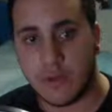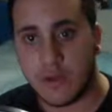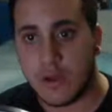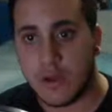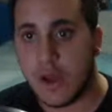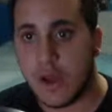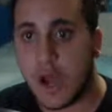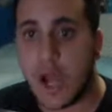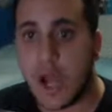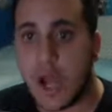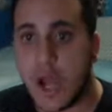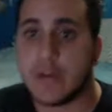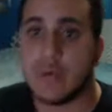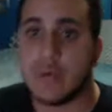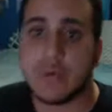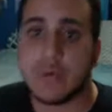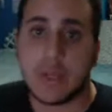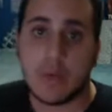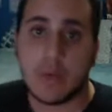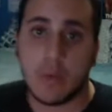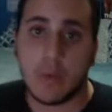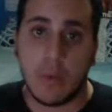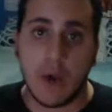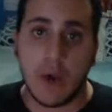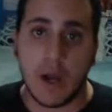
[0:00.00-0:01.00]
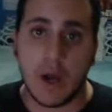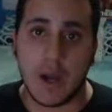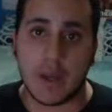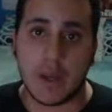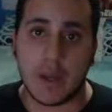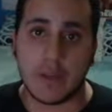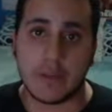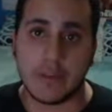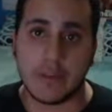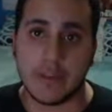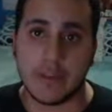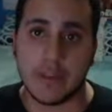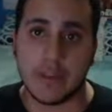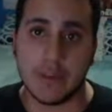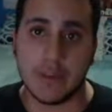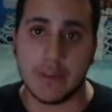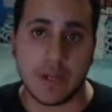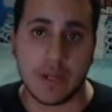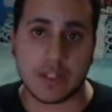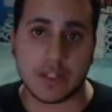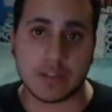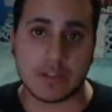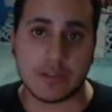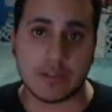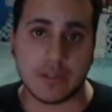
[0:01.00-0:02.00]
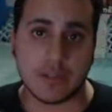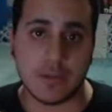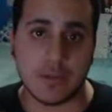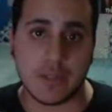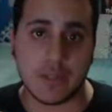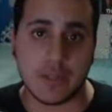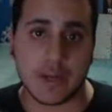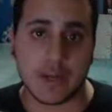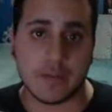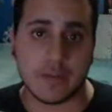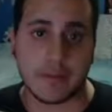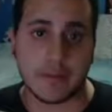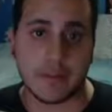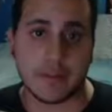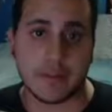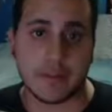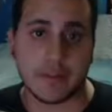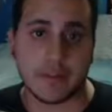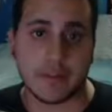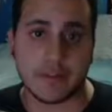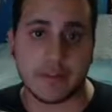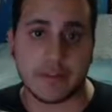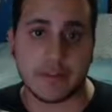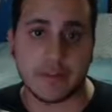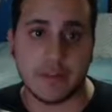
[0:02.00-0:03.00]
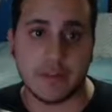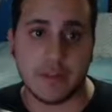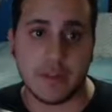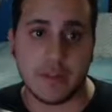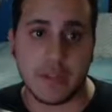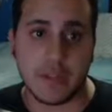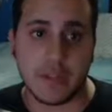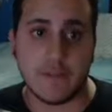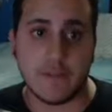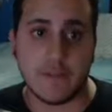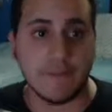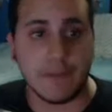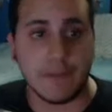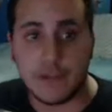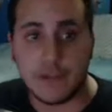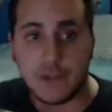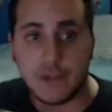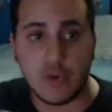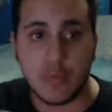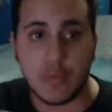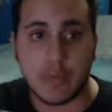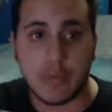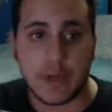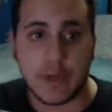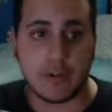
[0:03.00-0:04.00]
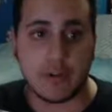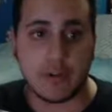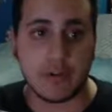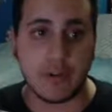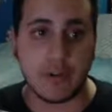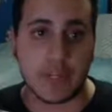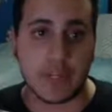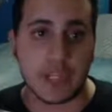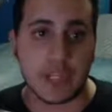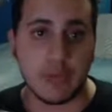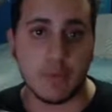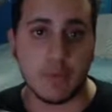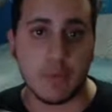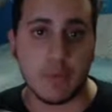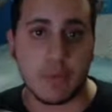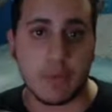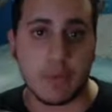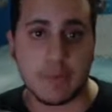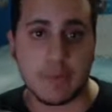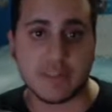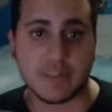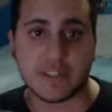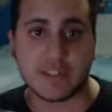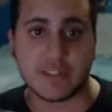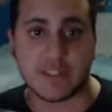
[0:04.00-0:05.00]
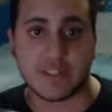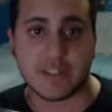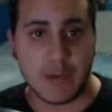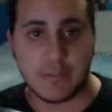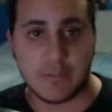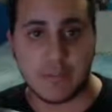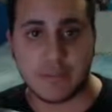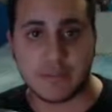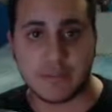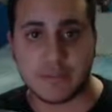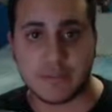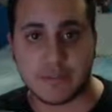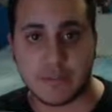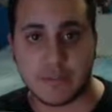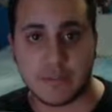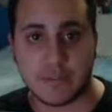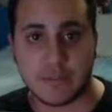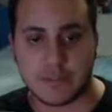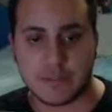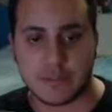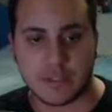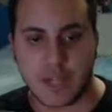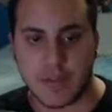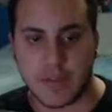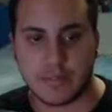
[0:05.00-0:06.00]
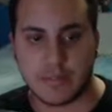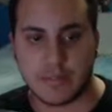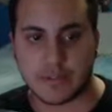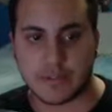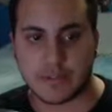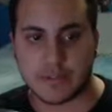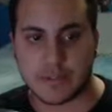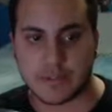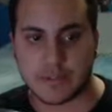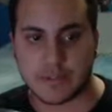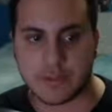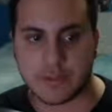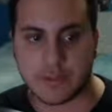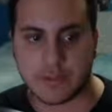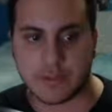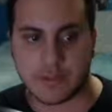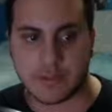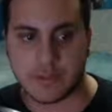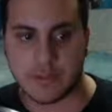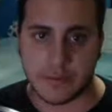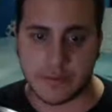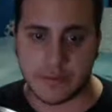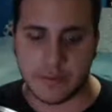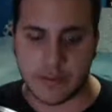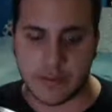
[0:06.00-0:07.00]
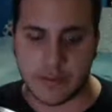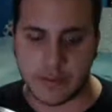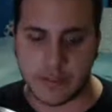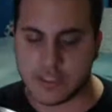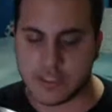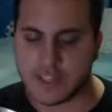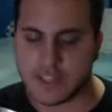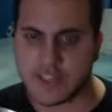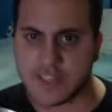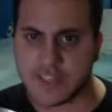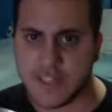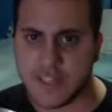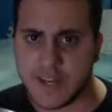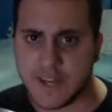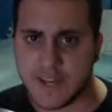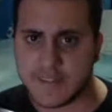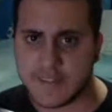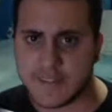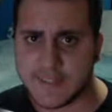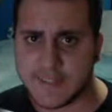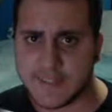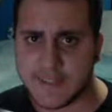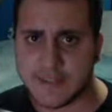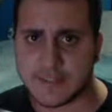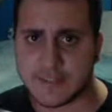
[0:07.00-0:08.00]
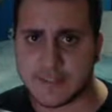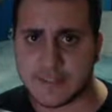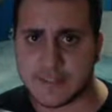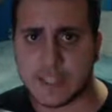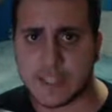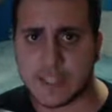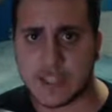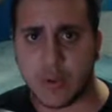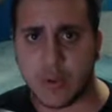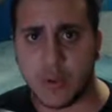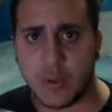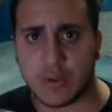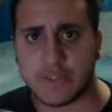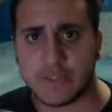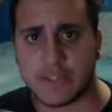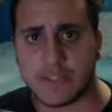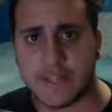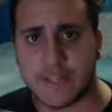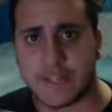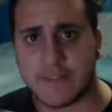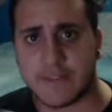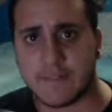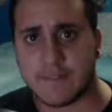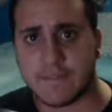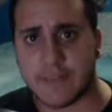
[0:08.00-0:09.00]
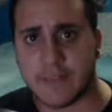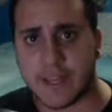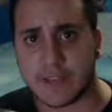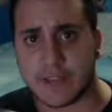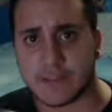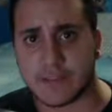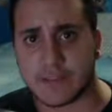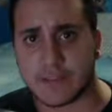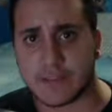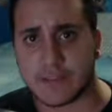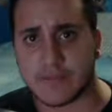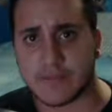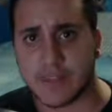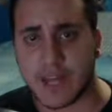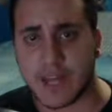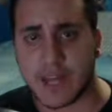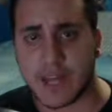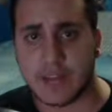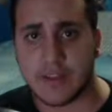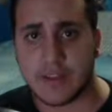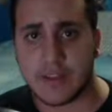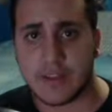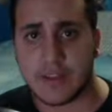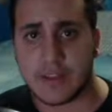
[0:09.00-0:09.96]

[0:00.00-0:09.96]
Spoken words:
I don't get why he will actually do that, because if he knew better, he would probably stop her sister. Just the idea of someone taking advantage of that